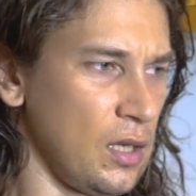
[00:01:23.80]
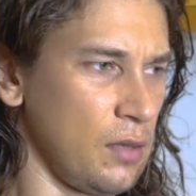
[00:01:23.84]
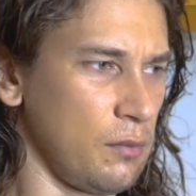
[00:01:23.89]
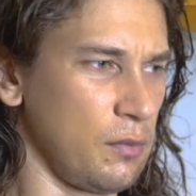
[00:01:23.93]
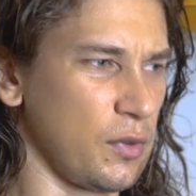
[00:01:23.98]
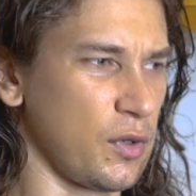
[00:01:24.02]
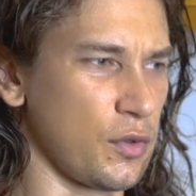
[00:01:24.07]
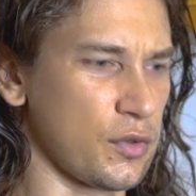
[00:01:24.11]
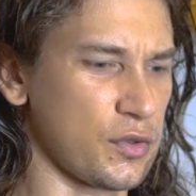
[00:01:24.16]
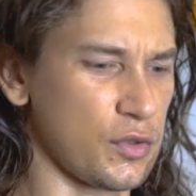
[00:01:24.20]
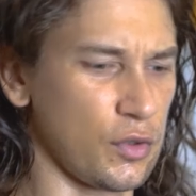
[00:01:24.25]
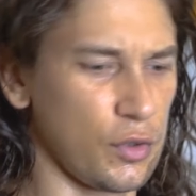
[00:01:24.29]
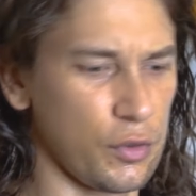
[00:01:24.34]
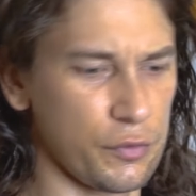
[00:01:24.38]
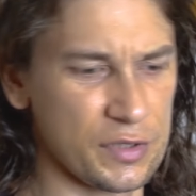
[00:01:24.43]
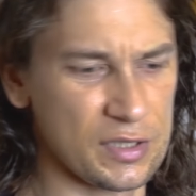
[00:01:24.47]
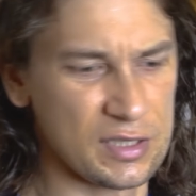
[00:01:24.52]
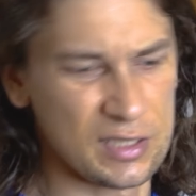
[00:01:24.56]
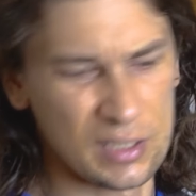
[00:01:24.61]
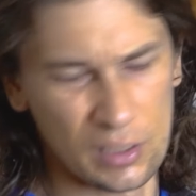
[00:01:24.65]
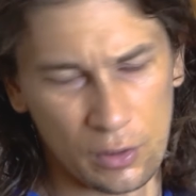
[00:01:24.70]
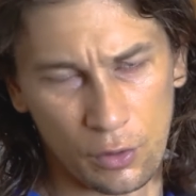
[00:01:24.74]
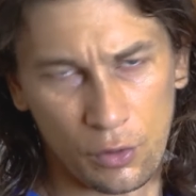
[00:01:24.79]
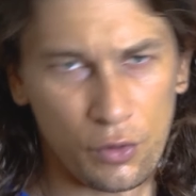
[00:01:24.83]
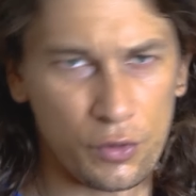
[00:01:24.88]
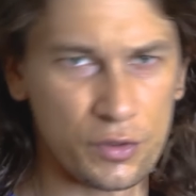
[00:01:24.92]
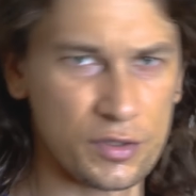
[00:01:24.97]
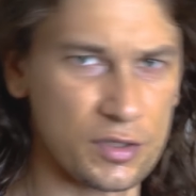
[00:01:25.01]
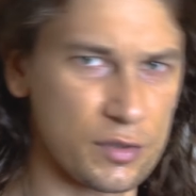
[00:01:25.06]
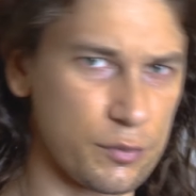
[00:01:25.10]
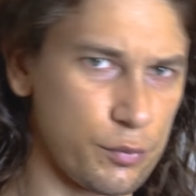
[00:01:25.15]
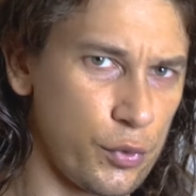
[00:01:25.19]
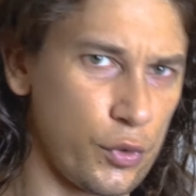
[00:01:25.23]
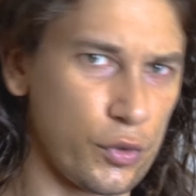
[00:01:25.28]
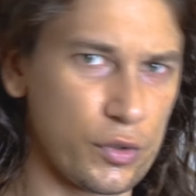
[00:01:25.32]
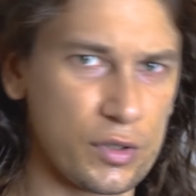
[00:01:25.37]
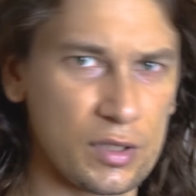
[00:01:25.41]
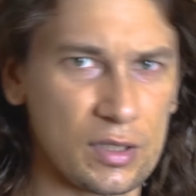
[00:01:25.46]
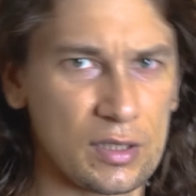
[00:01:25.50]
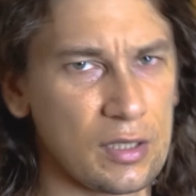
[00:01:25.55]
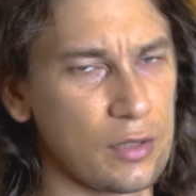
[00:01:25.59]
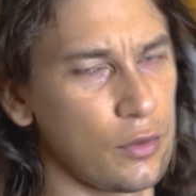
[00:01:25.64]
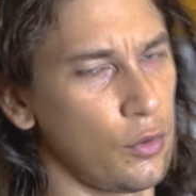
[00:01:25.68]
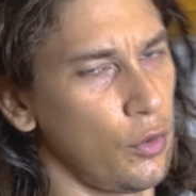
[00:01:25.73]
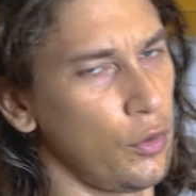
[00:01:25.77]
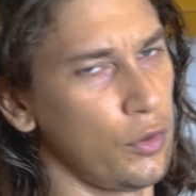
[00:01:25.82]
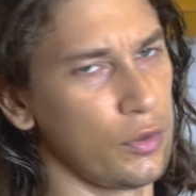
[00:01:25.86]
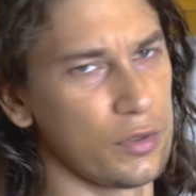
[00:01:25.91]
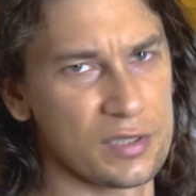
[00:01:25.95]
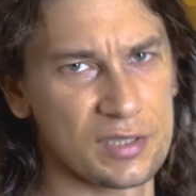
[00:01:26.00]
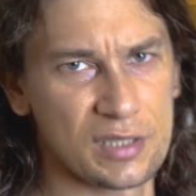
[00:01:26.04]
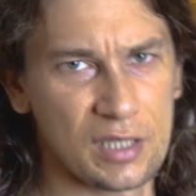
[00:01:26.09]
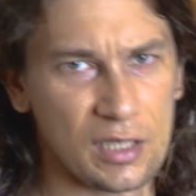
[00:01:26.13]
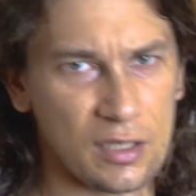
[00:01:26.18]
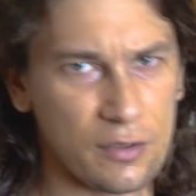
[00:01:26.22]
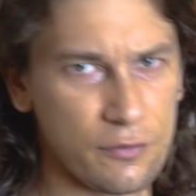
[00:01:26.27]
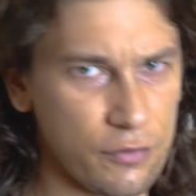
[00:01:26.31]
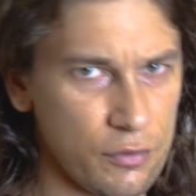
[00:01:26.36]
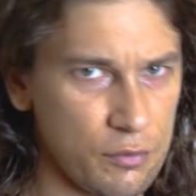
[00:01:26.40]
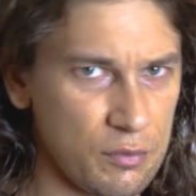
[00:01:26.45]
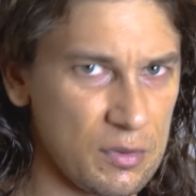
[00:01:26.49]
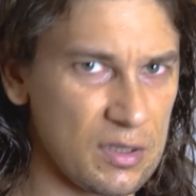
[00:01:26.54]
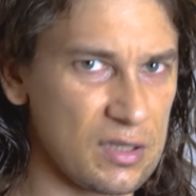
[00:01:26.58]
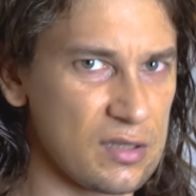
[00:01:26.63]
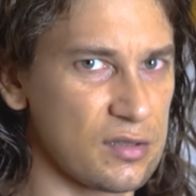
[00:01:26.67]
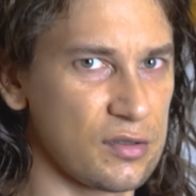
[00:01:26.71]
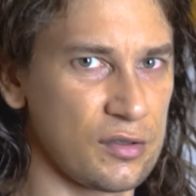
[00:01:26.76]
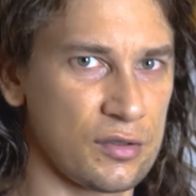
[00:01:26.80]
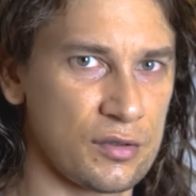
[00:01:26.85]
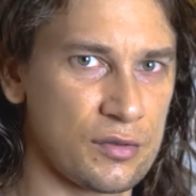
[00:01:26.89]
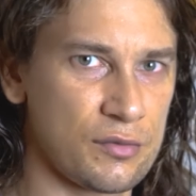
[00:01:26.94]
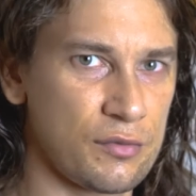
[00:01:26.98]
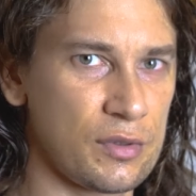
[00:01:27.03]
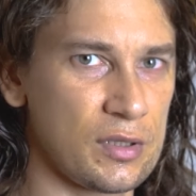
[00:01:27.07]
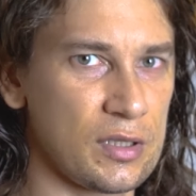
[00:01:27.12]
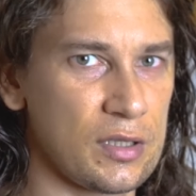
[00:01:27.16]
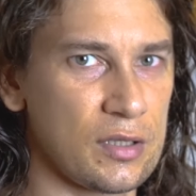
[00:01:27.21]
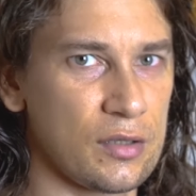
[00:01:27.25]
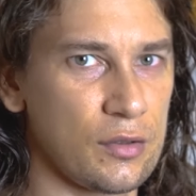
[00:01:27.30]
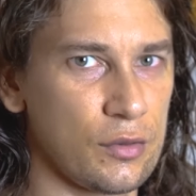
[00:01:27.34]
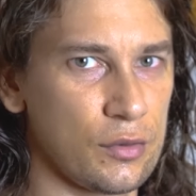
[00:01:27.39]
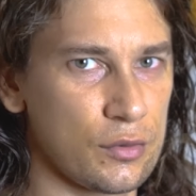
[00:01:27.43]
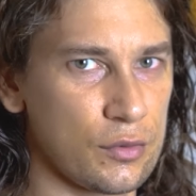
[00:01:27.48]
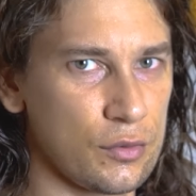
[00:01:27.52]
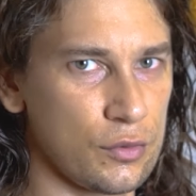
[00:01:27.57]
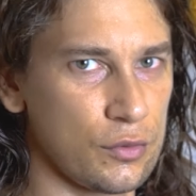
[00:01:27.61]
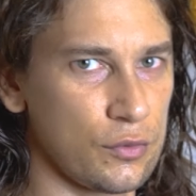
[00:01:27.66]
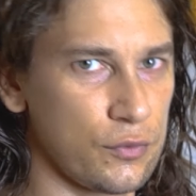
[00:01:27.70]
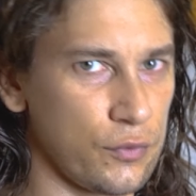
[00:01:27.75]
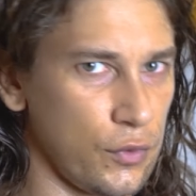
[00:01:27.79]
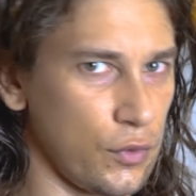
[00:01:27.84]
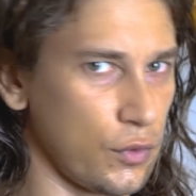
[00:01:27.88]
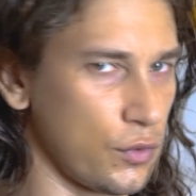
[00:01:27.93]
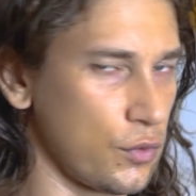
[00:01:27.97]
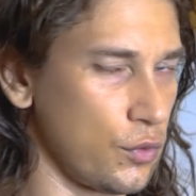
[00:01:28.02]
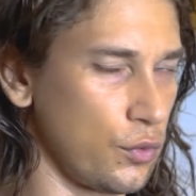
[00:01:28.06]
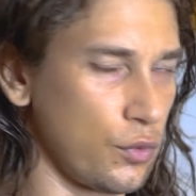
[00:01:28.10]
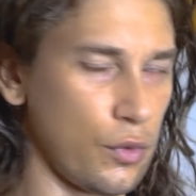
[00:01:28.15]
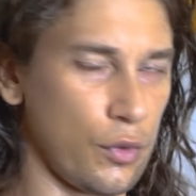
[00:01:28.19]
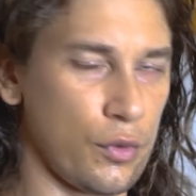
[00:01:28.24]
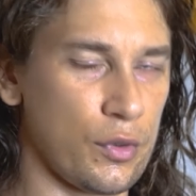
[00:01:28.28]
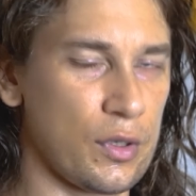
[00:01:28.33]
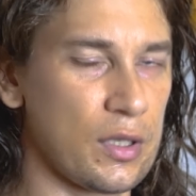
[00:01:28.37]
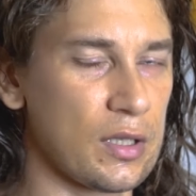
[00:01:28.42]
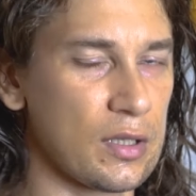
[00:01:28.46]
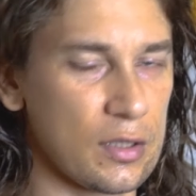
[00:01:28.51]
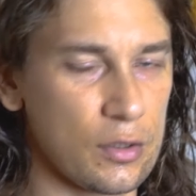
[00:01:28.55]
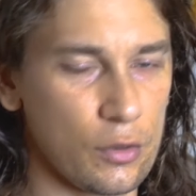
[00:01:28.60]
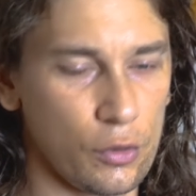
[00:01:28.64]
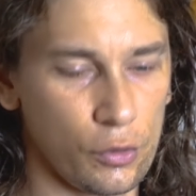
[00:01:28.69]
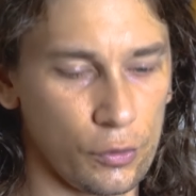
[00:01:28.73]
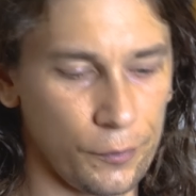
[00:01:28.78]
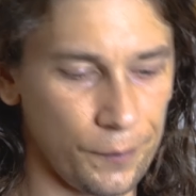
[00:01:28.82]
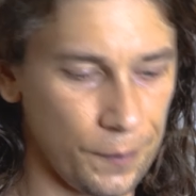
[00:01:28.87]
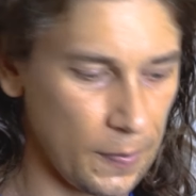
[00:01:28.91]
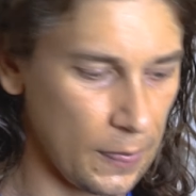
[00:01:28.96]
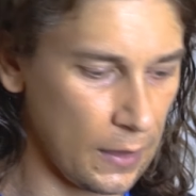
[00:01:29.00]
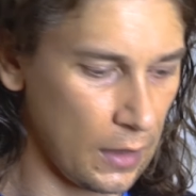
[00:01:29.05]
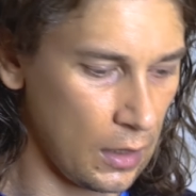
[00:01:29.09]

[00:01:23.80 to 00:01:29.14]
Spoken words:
because all of the cellulose and protein and oils take from it, so it's really not good for cook or eat at all.